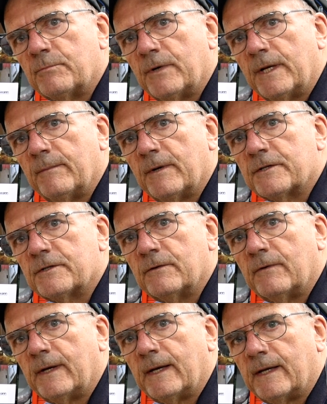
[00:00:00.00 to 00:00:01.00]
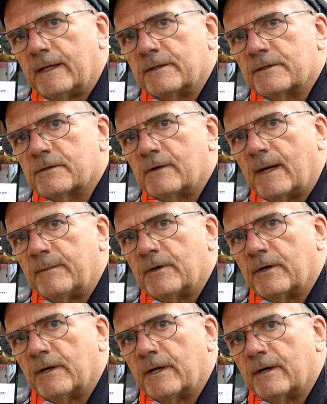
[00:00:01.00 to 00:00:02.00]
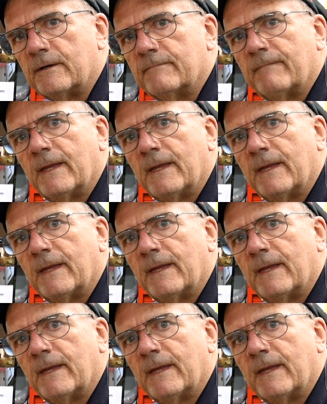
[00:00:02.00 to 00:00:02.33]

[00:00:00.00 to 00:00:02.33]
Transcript: pretty much the way I had described earlier.